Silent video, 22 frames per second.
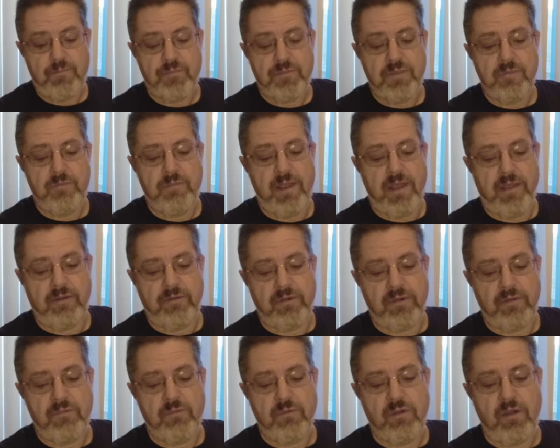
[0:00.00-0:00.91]
the
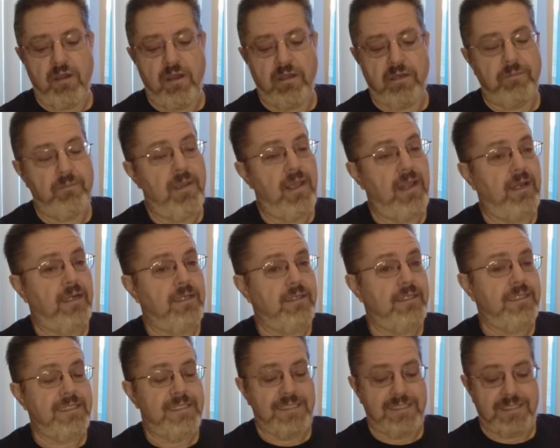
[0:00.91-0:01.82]
battery will
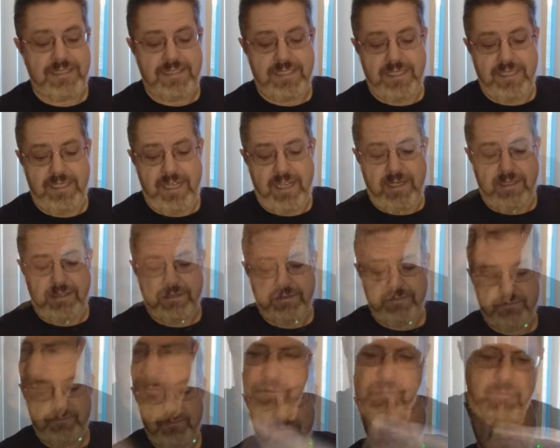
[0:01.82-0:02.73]
automatically
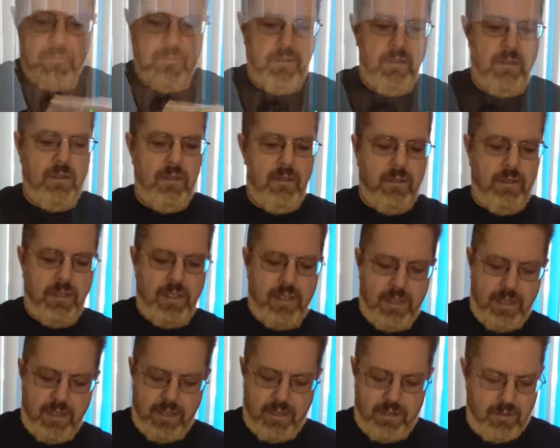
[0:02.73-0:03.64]
disconnect.
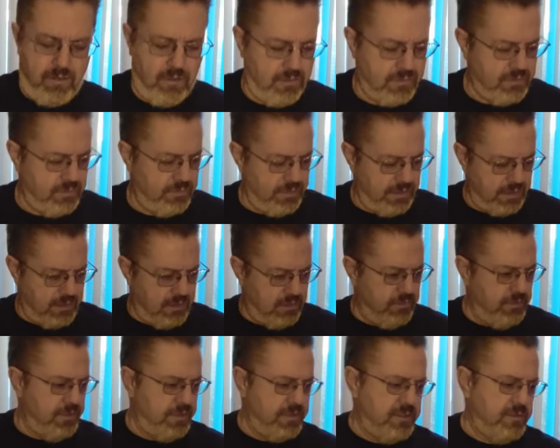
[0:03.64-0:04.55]
They also
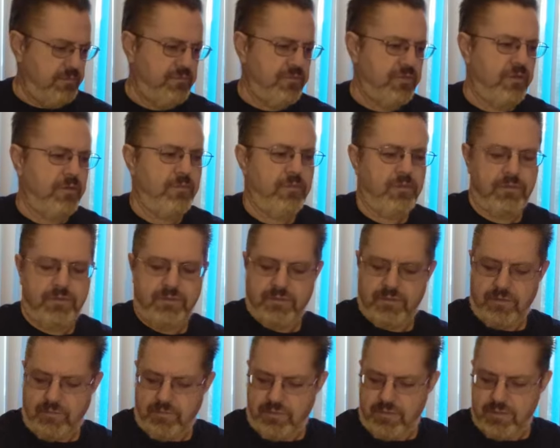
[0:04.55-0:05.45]
included some terminals,
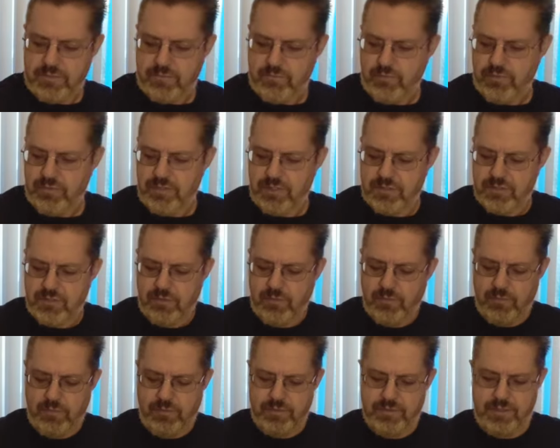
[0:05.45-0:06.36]
so I'm going to put the
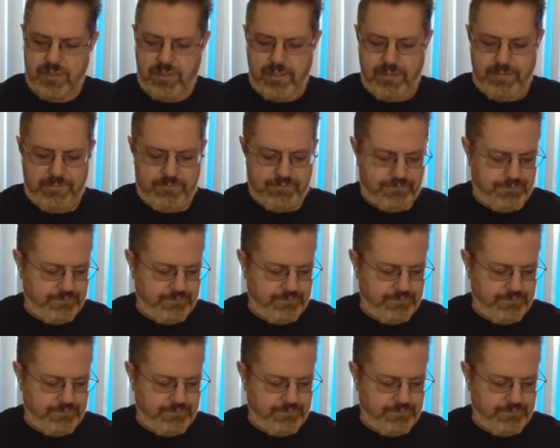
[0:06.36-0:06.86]
terminals on.